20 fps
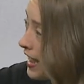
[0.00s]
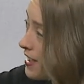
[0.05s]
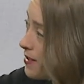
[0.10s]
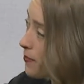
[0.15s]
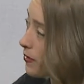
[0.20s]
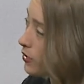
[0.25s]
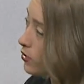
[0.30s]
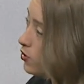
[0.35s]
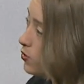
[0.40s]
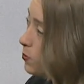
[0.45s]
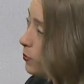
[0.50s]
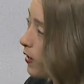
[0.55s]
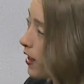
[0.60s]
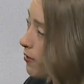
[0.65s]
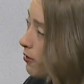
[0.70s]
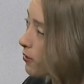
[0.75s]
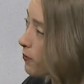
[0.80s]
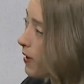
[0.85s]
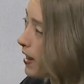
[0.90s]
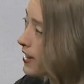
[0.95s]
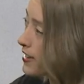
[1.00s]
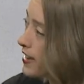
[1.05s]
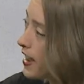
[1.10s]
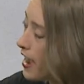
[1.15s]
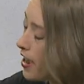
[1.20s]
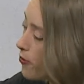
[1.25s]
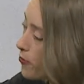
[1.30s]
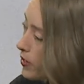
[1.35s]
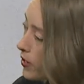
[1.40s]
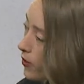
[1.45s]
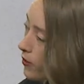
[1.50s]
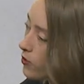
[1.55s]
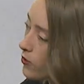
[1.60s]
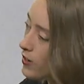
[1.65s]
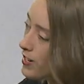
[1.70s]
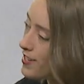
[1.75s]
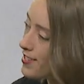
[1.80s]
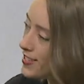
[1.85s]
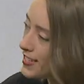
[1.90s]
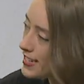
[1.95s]
8 miles per hour right now. We are
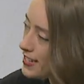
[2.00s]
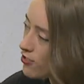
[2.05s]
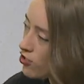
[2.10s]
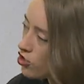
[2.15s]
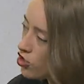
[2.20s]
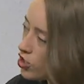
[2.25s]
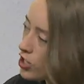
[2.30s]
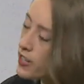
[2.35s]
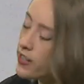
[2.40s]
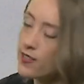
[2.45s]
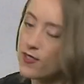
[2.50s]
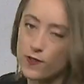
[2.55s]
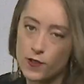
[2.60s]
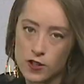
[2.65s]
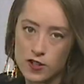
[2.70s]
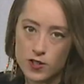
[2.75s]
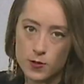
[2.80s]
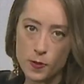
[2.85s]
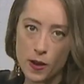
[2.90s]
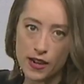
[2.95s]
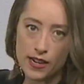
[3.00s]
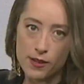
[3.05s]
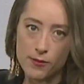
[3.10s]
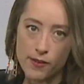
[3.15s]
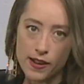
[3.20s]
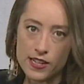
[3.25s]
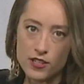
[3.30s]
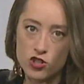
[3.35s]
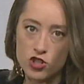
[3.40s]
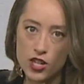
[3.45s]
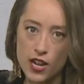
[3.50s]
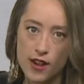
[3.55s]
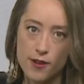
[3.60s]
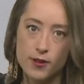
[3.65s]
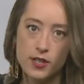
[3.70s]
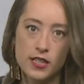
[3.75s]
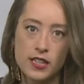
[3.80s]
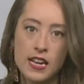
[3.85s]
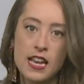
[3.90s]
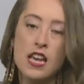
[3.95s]
going to see a chance for a spotty rain
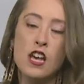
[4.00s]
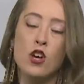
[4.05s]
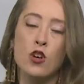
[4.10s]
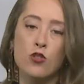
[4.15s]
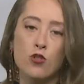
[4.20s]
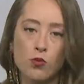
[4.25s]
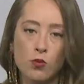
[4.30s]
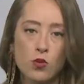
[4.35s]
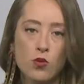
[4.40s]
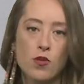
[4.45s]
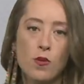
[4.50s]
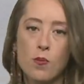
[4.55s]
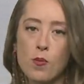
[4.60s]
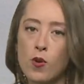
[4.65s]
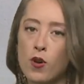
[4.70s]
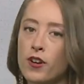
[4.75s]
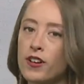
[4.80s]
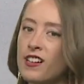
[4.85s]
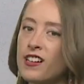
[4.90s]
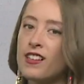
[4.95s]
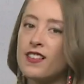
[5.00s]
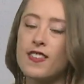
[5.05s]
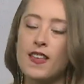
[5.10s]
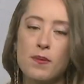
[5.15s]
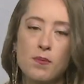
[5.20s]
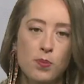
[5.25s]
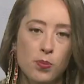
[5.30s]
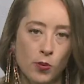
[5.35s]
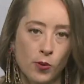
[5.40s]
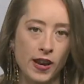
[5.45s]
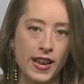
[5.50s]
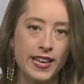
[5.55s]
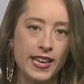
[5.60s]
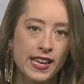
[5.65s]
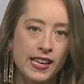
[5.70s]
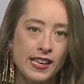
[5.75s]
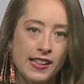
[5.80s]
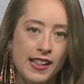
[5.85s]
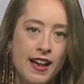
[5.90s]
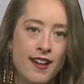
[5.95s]
shower through the morning, then
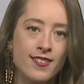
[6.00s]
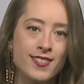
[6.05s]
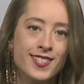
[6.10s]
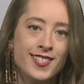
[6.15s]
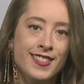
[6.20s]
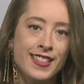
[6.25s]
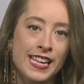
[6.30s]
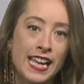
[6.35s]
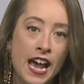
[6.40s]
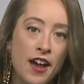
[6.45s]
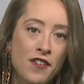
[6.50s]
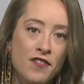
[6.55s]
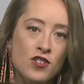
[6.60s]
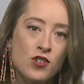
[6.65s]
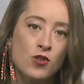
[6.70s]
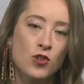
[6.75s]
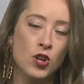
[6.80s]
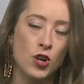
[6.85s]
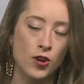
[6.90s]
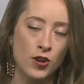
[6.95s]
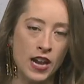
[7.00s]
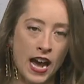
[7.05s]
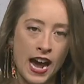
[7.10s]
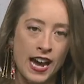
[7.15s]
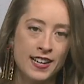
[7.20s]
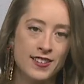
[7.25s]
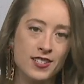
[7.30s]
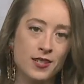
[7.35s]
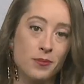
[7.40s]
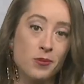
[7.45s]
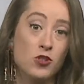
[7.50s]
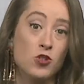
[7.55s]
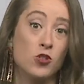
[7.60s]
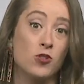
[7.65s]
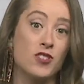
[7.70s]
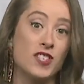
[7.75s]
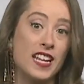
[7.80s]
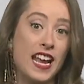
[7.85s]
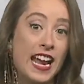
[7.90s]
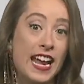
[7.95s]
breaking clouds in the afternoon. High
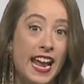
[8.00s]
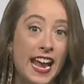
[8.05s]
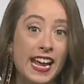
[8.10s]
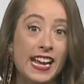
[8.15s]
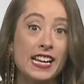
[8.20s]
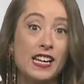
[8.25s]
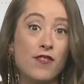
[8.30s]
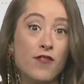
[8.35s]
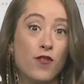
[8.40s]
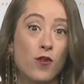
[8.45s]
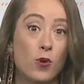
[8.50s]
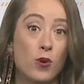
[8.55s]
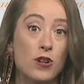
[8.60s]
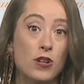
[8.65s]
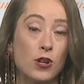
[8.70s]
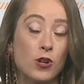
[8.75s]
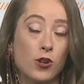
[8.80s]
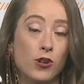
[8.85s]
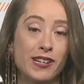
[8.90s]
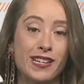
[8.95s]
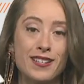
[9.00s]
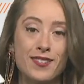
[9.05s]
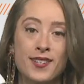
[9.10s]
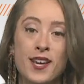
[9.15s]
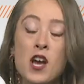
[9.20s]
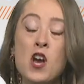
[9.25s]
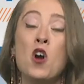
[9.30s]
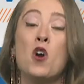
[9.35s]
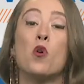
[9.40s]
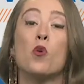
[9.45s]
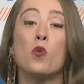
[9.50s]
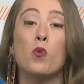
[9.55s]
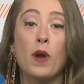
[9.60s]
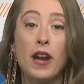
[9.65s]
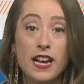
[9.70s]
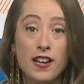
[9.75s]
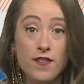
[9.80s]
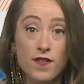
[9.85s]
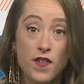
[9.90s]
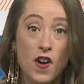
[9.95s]
temperature today, 84 degrees.
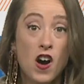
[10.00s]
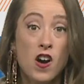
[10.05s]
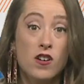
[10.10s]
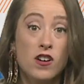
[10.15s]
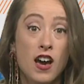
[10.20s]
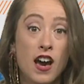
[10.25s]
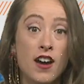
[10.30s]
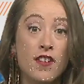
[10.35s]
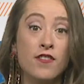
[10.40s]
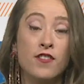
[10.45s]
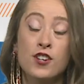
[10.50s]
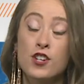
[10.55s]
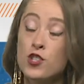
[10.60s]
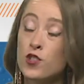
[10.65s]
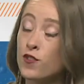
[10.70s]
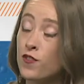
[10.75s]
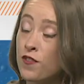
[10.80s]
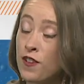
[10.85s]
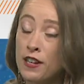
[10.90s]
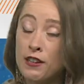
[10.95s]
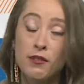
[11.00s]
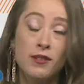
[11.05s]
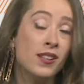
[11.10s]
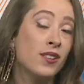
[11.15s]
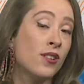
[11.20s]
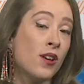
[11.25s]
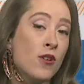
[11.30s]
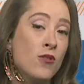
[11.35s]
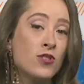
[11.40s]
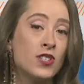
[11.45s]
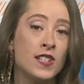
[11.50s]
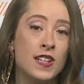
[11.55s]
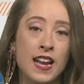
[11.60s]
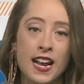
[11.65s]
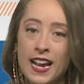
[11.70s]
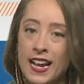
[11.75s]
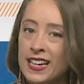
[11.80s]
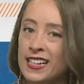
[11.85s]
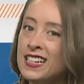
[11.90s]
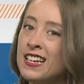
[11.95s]
Rainfall coverage very low
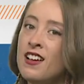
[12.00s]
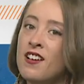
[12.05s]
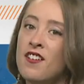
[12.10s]
today,